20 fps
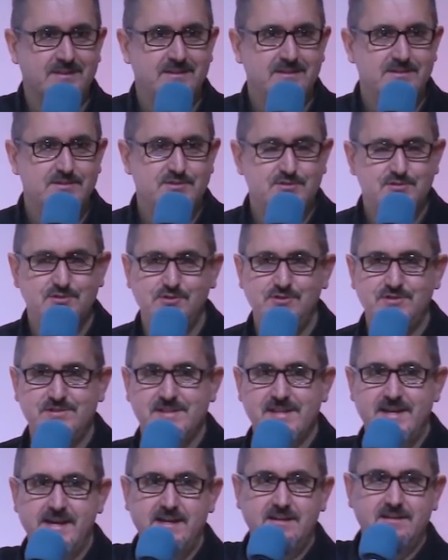So as soon as
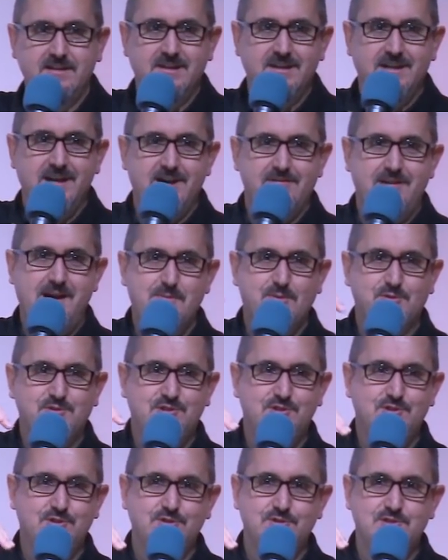they are able
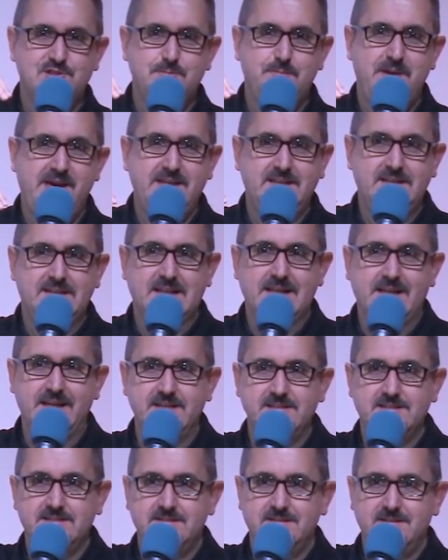to spend
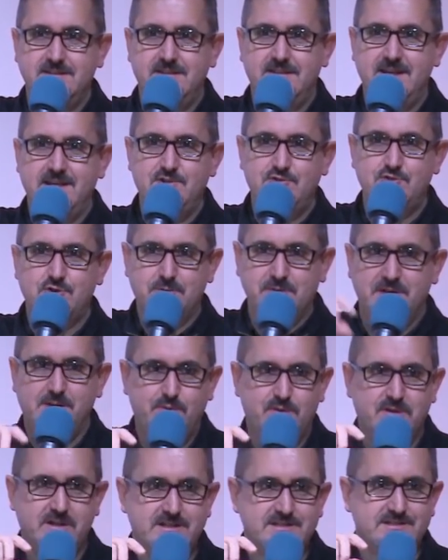less, they drop their
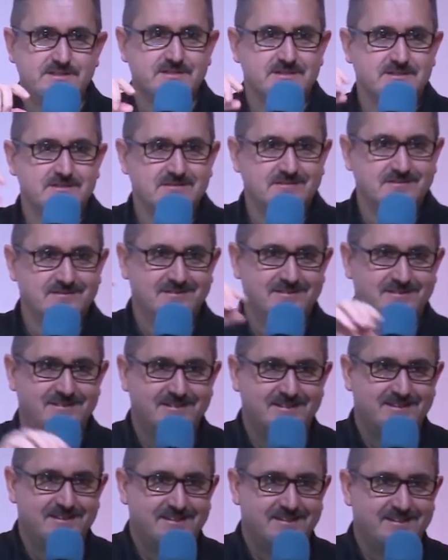prices.
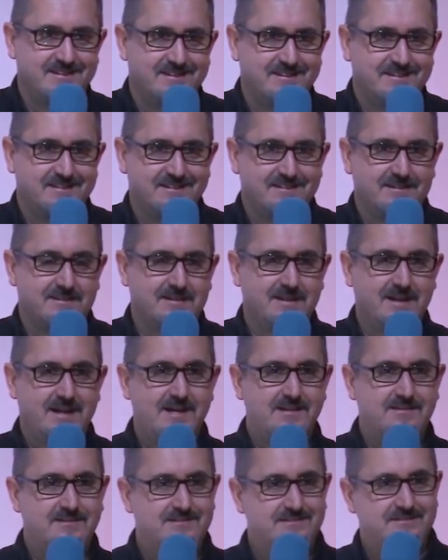
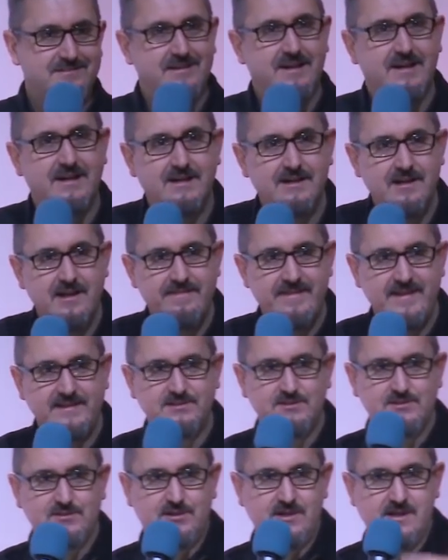And, uh, and
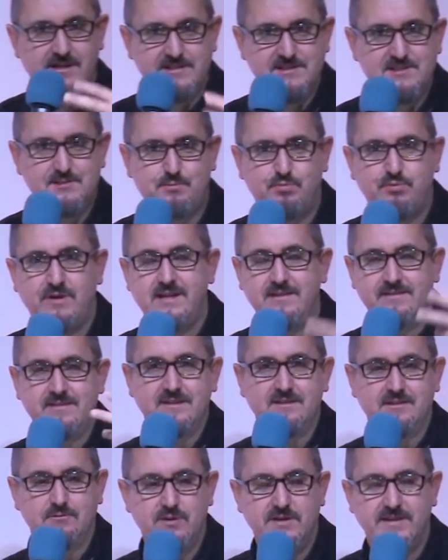that's to kind of spread
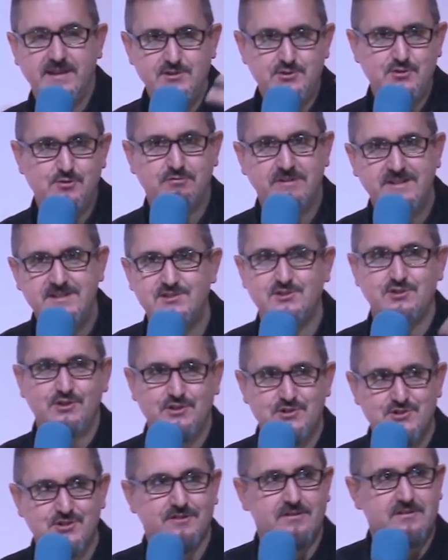the, when they do
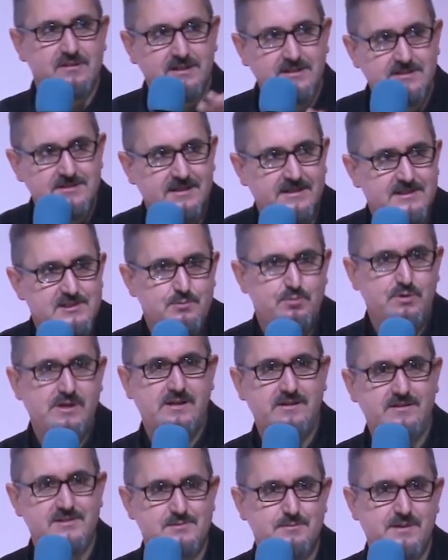research on things, they spread
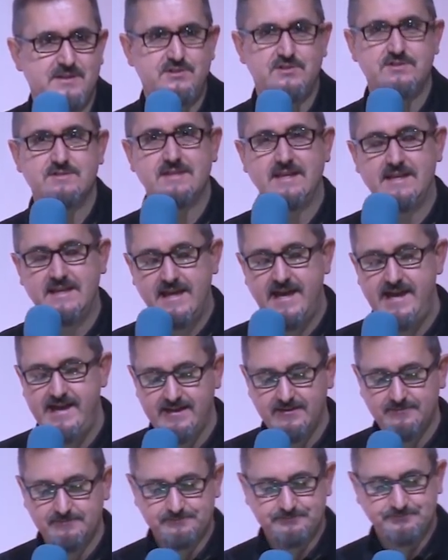it as much as they can.